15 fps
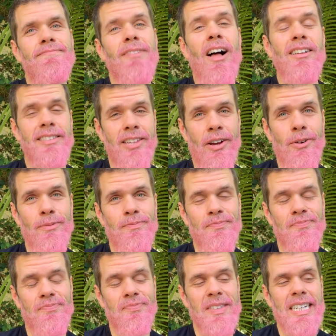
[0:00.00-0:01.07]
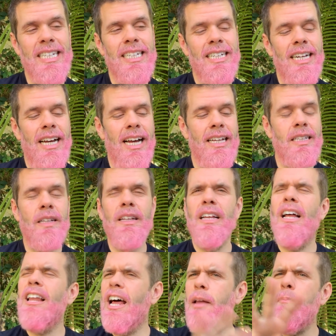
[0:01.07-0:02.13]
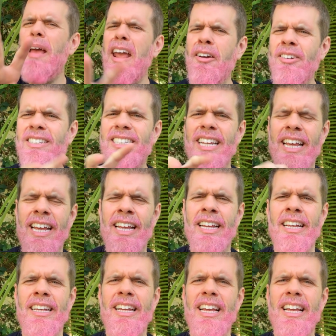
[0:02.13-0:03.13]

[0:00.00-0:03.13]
Also, a lot of parenting